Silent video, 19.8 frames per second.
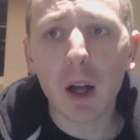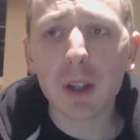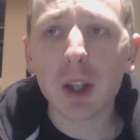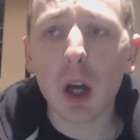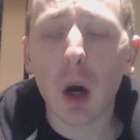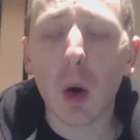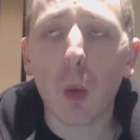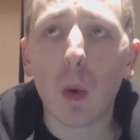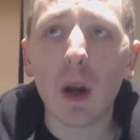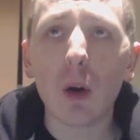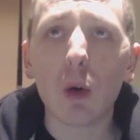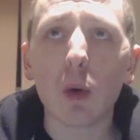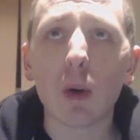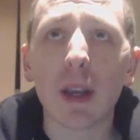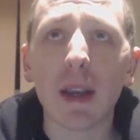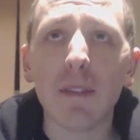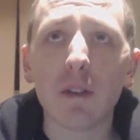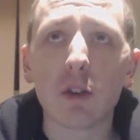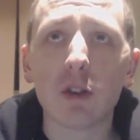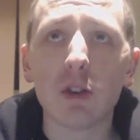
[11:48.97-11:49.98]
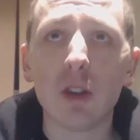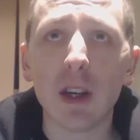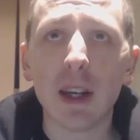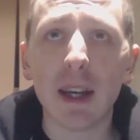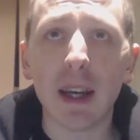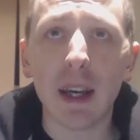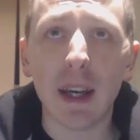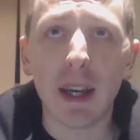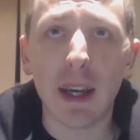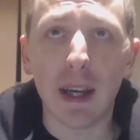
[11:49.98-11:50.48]
But I will give
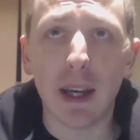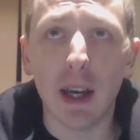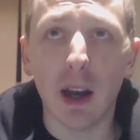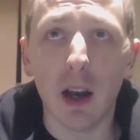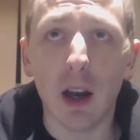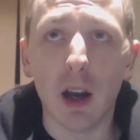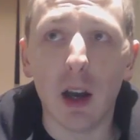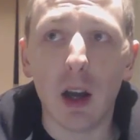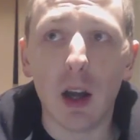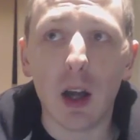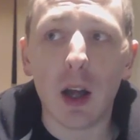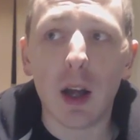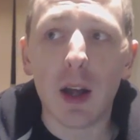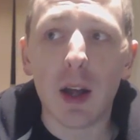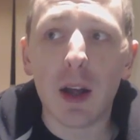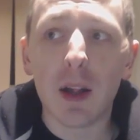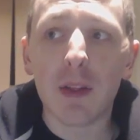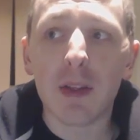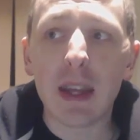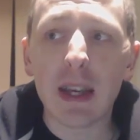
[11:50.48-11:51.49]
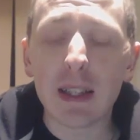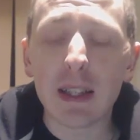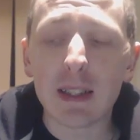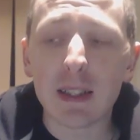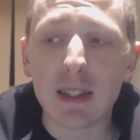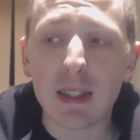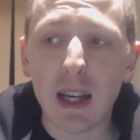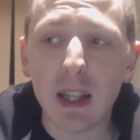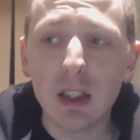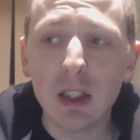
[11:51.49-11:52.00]
credit here. The
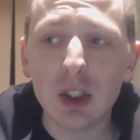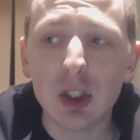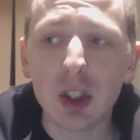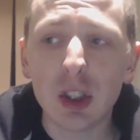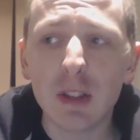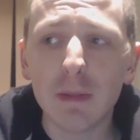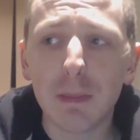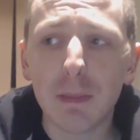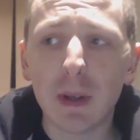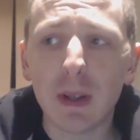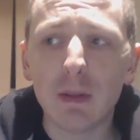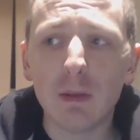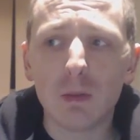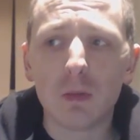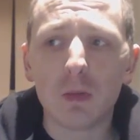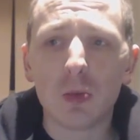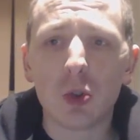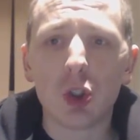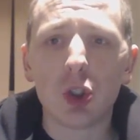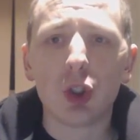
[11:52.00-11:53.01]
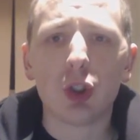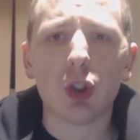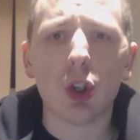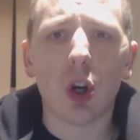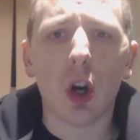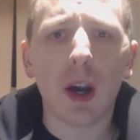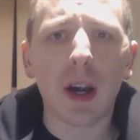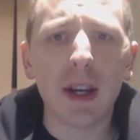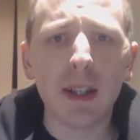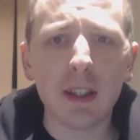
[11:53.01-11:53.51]
Ascension have been
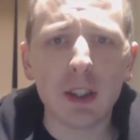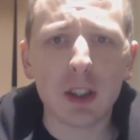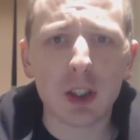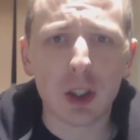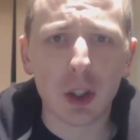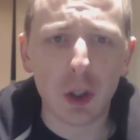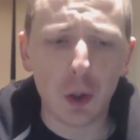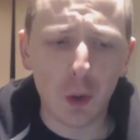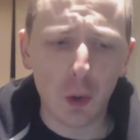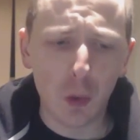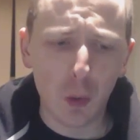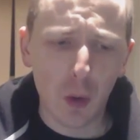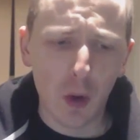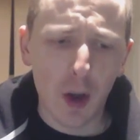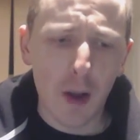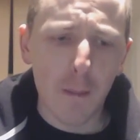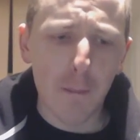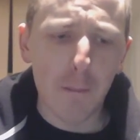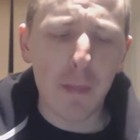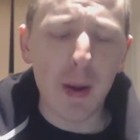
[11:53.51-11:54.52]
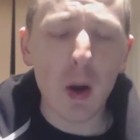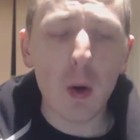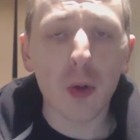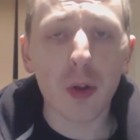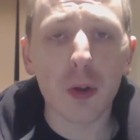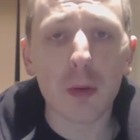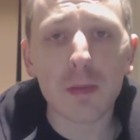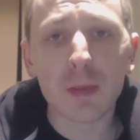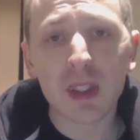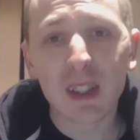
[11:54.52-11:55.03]
trying to
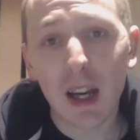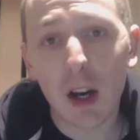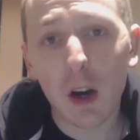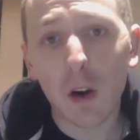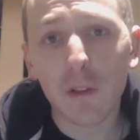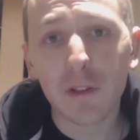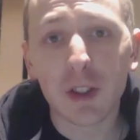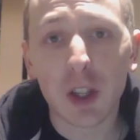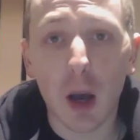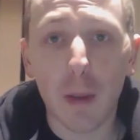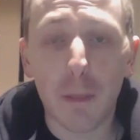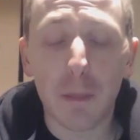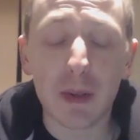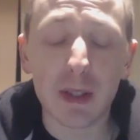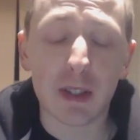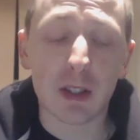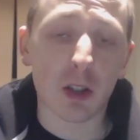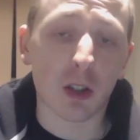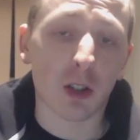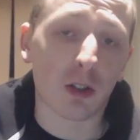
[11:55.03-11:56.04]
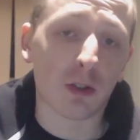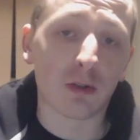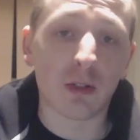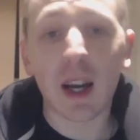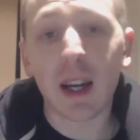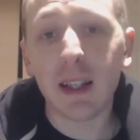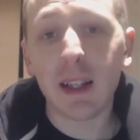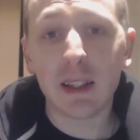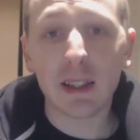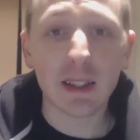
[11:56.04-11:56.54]
build themselves up as the
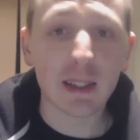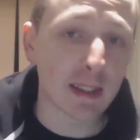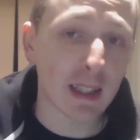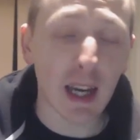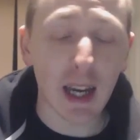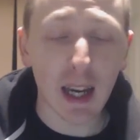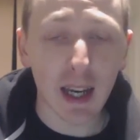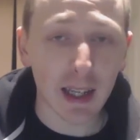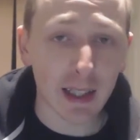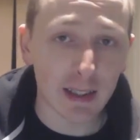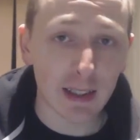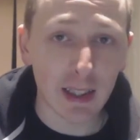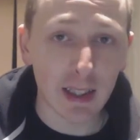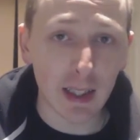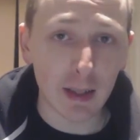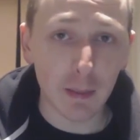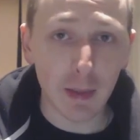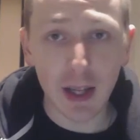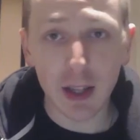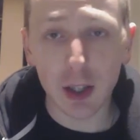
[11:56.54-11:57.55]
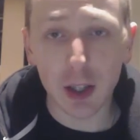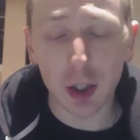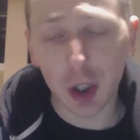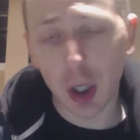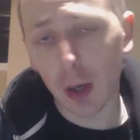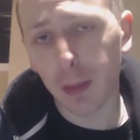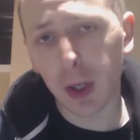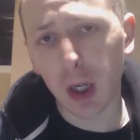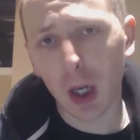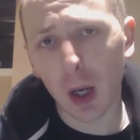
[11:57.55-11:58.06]
greatest tag team in the
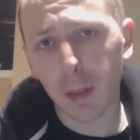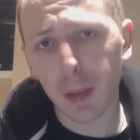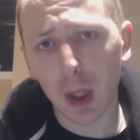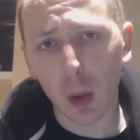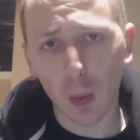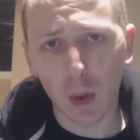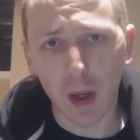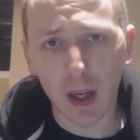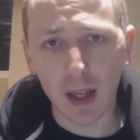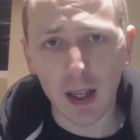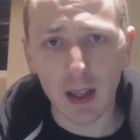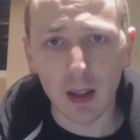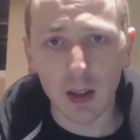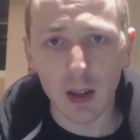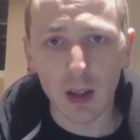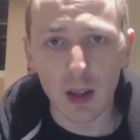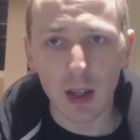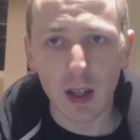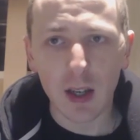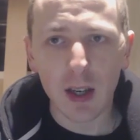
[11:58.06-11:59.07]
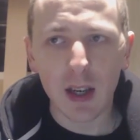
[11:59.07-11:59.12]
WWE.